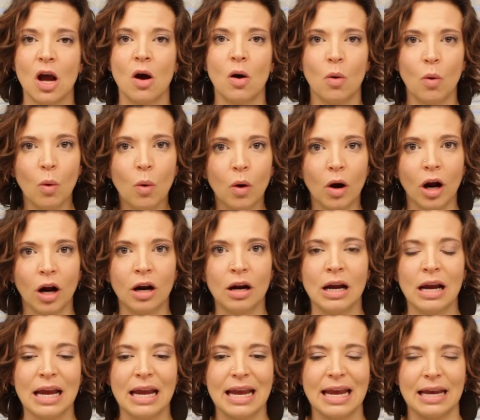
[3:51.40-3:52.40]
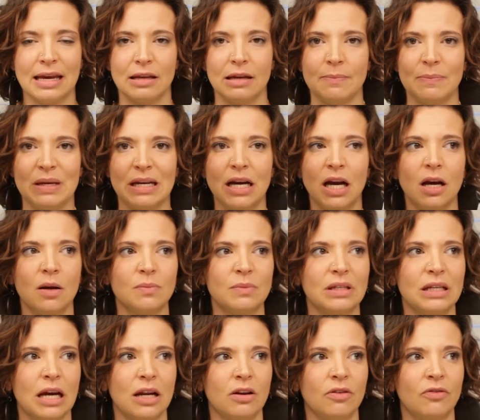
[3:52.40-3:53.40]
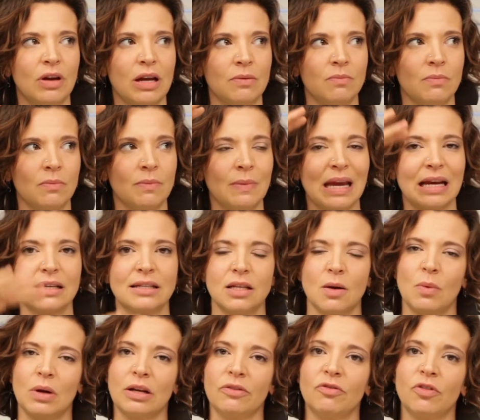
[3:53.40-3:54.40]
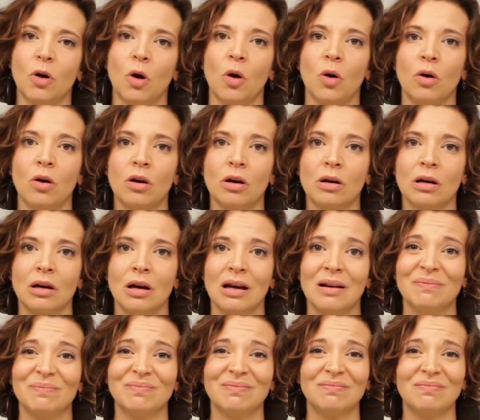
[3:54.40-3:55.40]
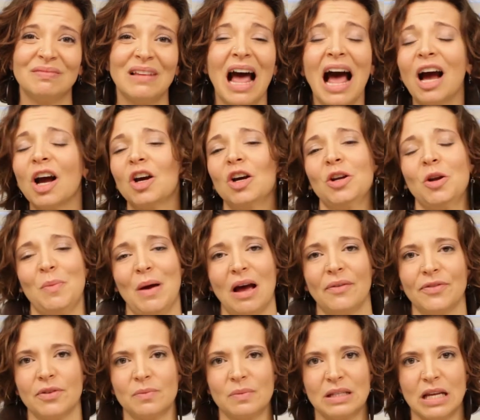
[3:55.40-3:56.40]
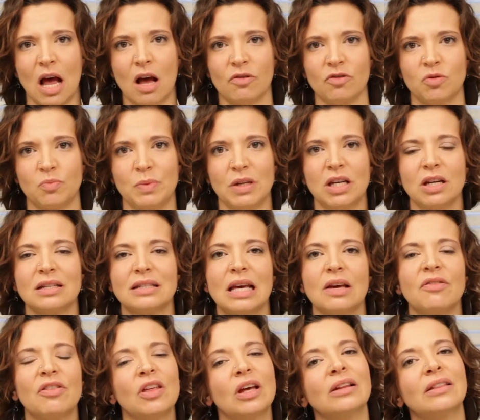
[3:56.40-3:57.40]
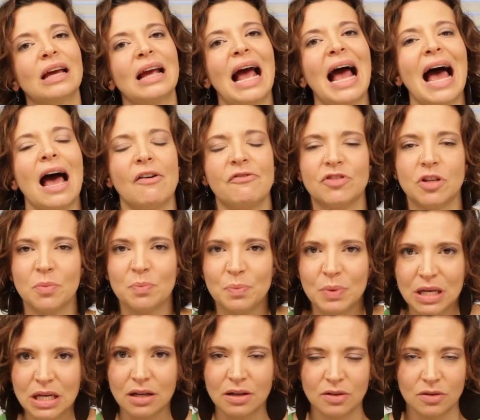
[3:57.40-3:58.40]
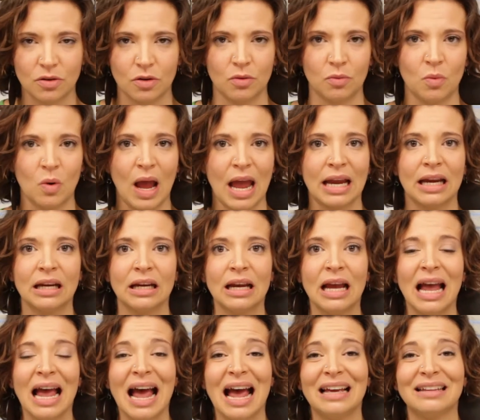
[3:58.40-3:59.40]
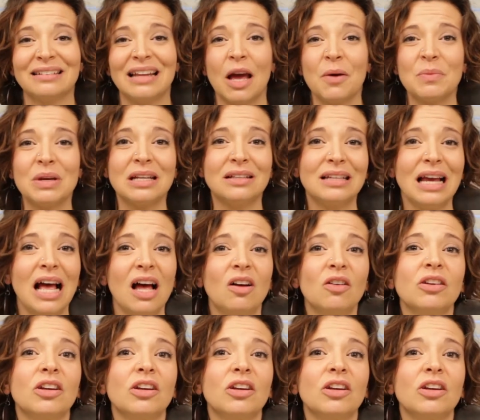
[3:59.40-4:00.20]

or it becomes it makes someone feel not good about themselves because they think they have to be a certain way. And let me tell